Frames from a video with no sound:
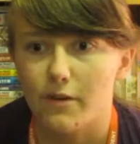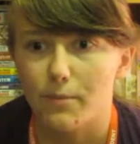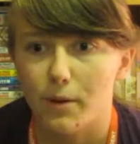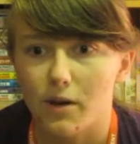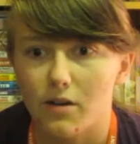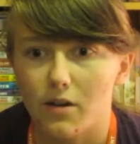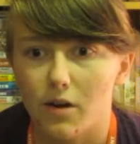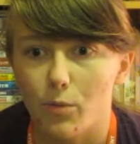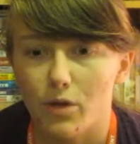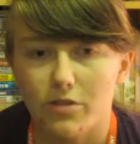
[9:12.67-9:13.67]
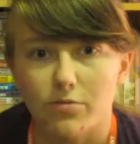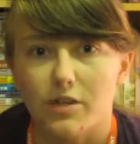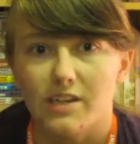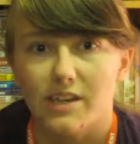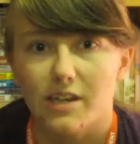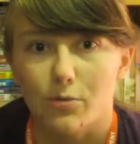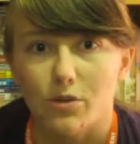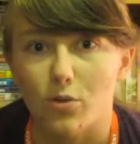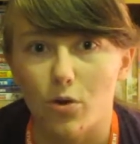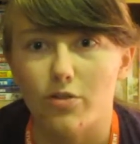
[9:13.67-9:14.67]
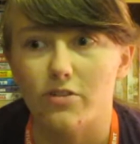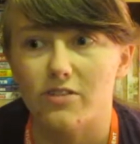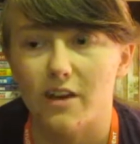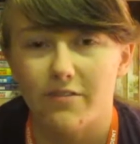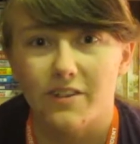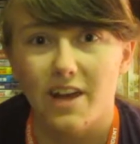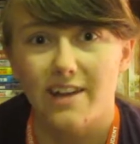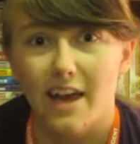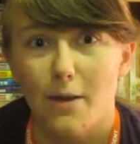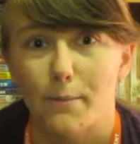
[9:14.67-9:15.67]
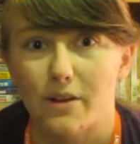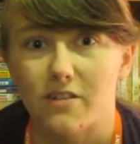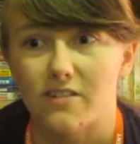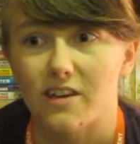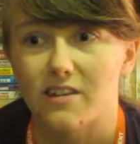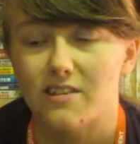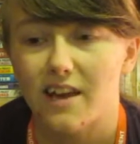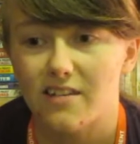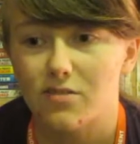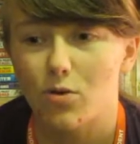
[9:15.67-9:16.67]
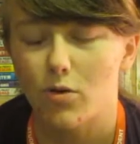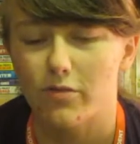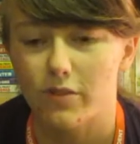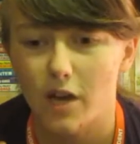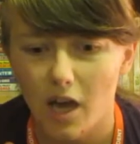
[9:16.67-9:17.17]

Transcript: but with reading and with authors I feel that I can, because it is that sort of